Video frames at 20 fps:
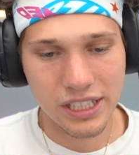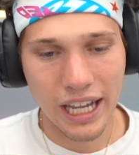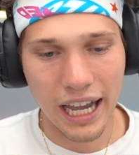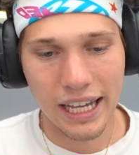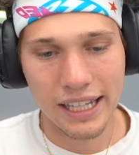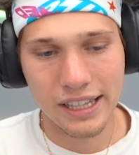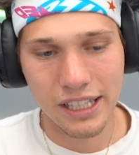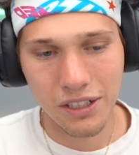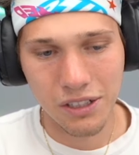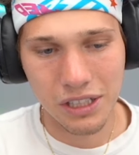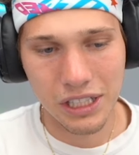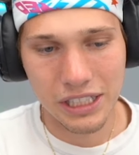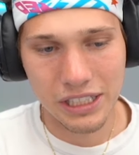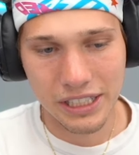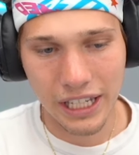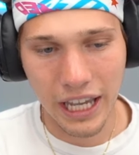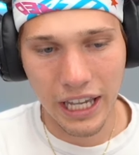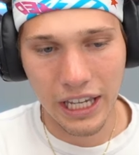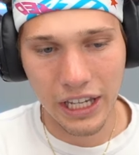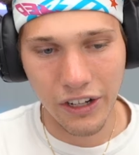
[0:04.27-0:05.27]
guy literally
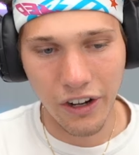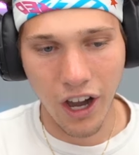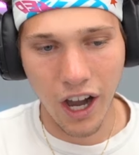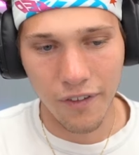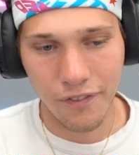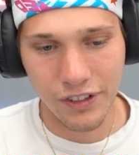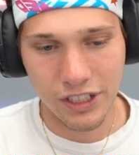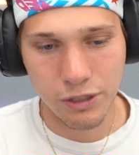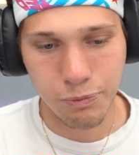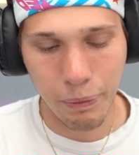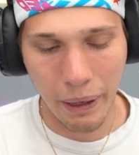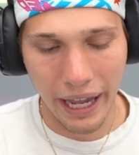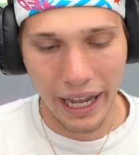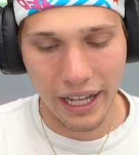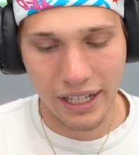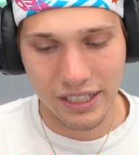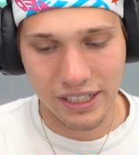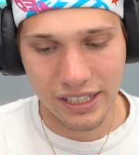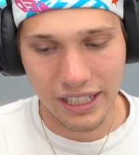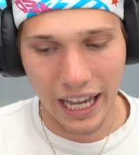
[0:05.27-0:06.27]
taking off his
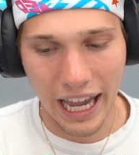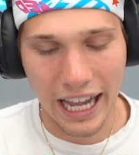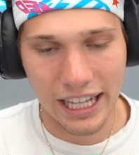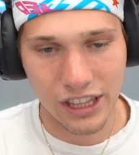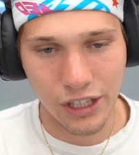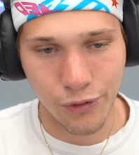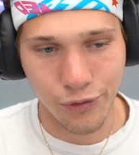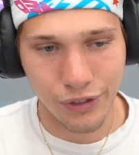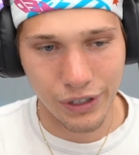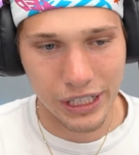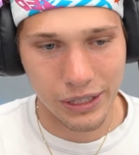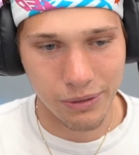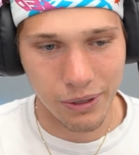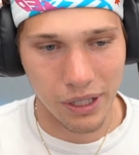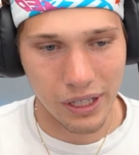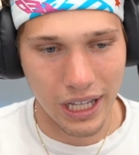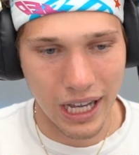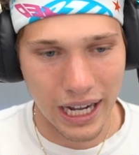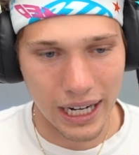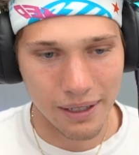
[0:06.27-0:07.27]
pants at the free throw
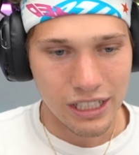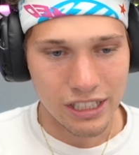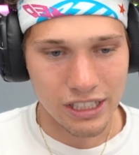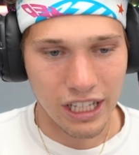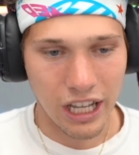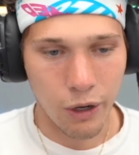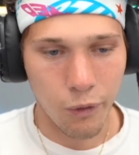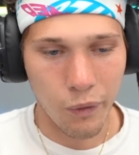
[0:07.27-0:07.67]
line. It's like,